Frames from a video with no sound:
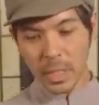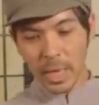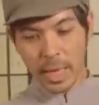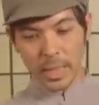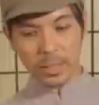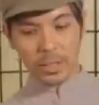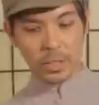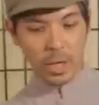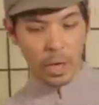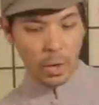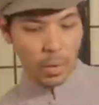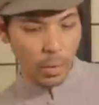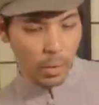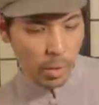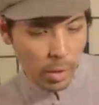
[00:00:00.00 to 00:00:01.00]
And
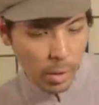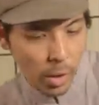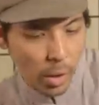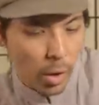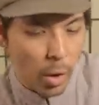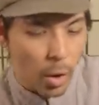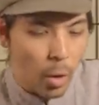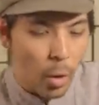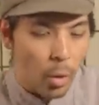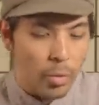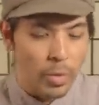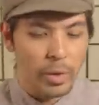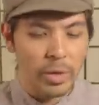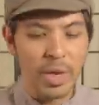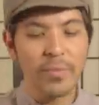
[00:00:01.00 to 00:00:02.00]
so
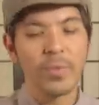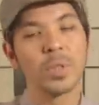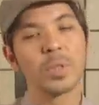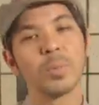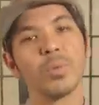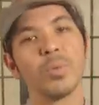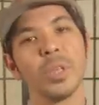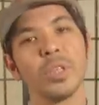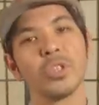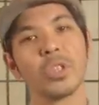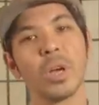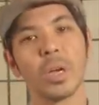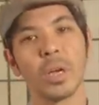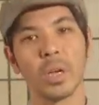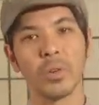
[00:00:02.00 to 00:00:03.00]
the difference between
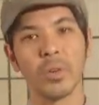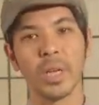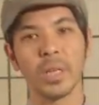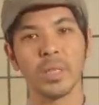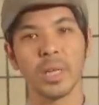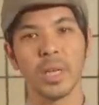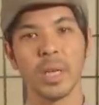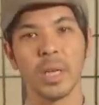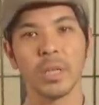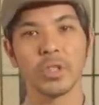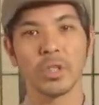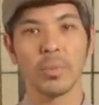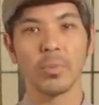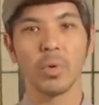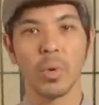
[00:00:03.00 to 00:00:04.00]
Sheng and green tea,
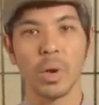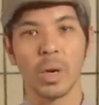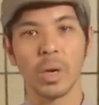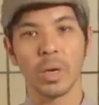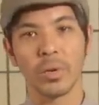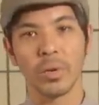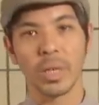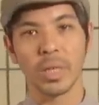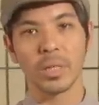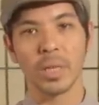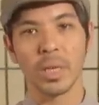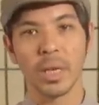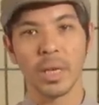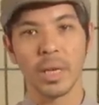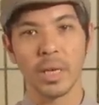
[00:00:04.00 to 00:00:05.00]
Sheng Pu'er and green
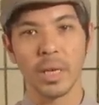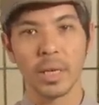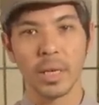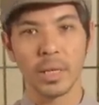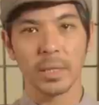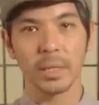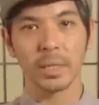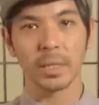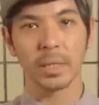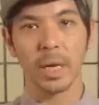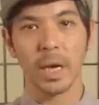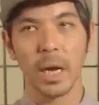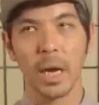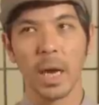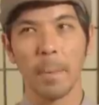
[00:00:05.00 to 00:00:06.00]
tea is,
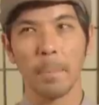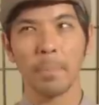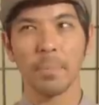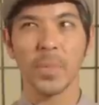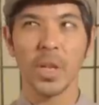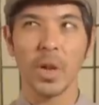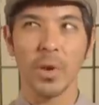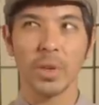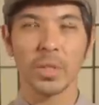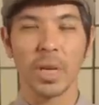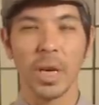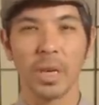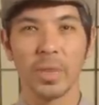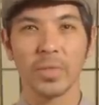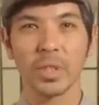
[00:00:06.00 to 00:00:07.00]
um, you know, it's
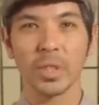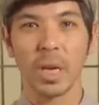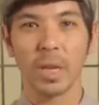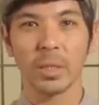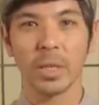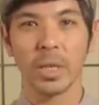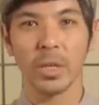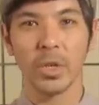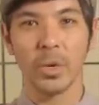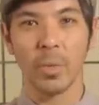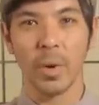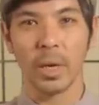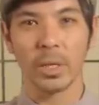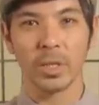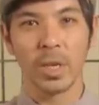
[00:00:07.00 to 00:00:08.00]
kind of subtle and
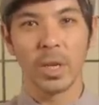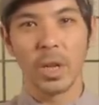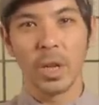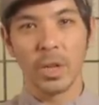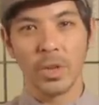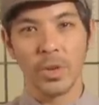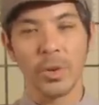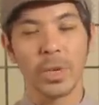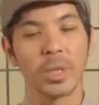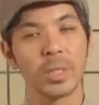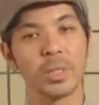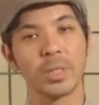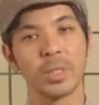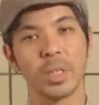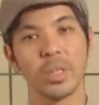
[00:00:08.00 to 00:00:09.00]
nuanced. You can
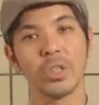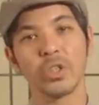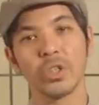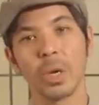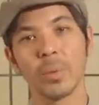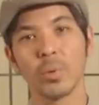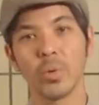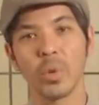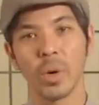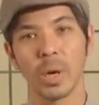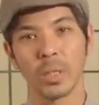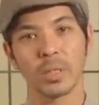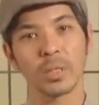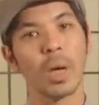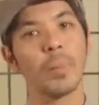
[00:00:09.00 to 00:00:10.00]
consider Sheng Pu'er
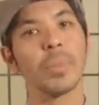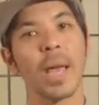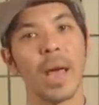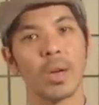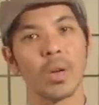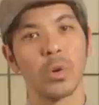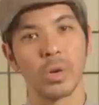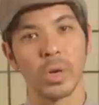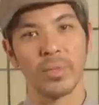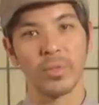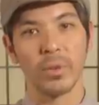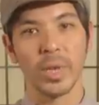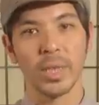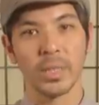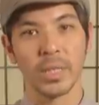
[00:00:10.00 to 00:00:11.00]
a subcategory of
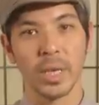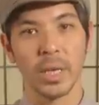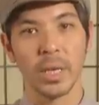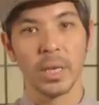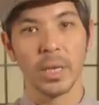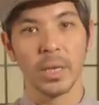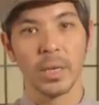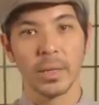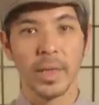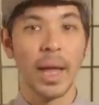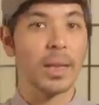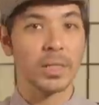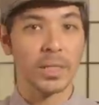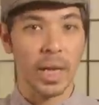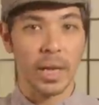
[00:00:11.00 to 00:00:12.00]
green tea.
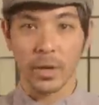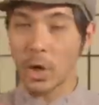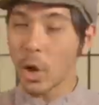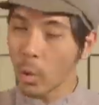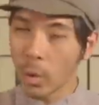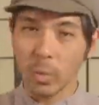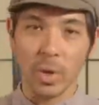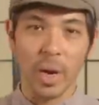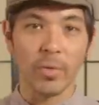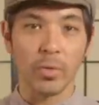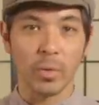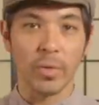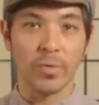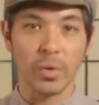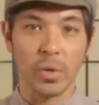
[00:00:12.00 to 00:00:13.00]
That said, no one will ever
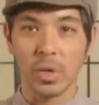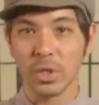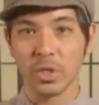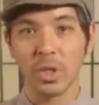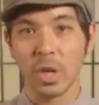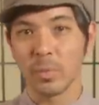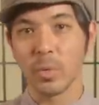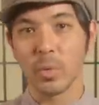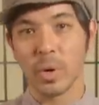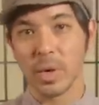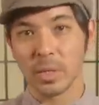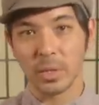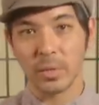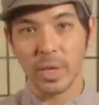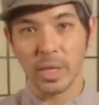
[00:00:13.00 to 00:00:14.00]
refer to Sheng Pu'er
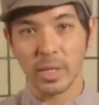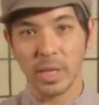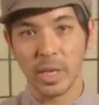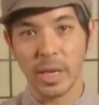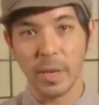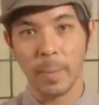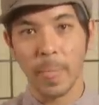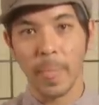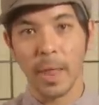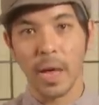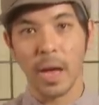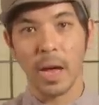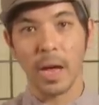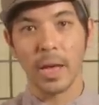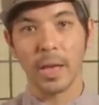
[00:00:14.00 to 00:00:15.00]
as green tea.
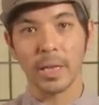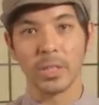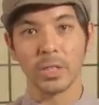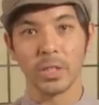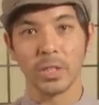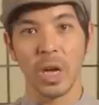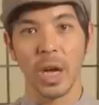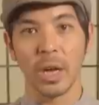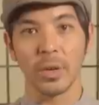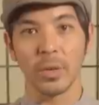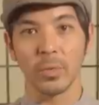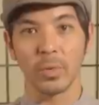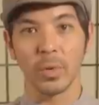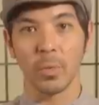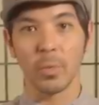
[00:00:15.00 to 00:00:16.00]
Uh, it is not
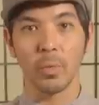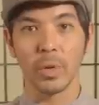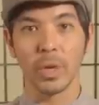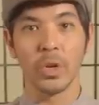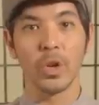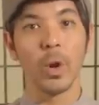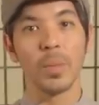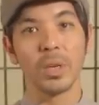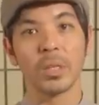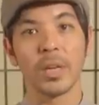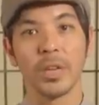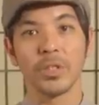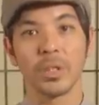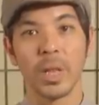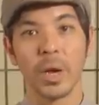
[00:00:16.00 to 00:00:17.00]
the, the
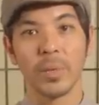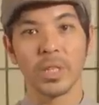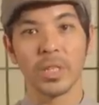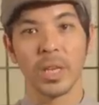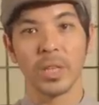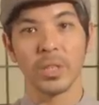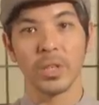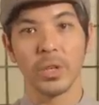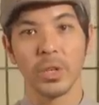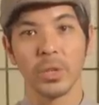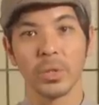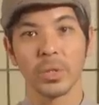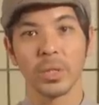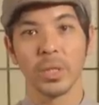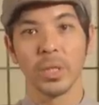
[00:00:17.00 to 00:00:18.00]
nomenclature that we tend to
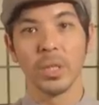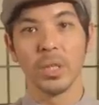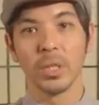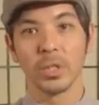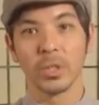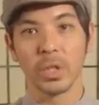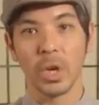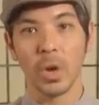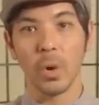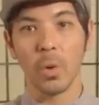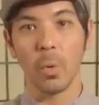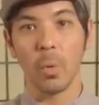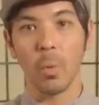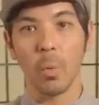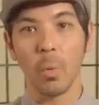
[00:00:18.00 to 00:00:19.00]
use.
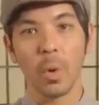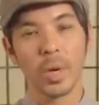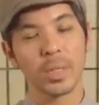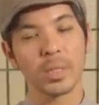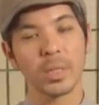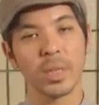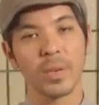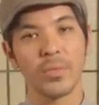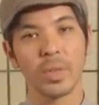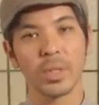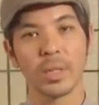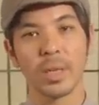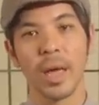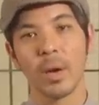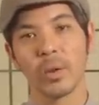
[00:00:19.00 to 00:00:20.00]
So what is the
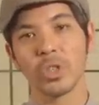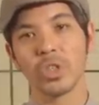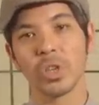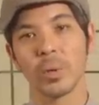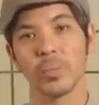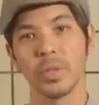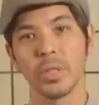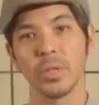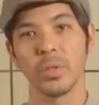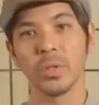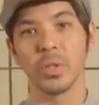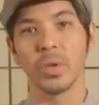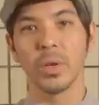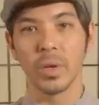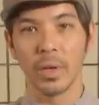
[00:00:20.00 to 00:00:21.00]
difference and how is Sheng
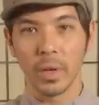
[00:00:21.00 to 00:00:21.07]
produced?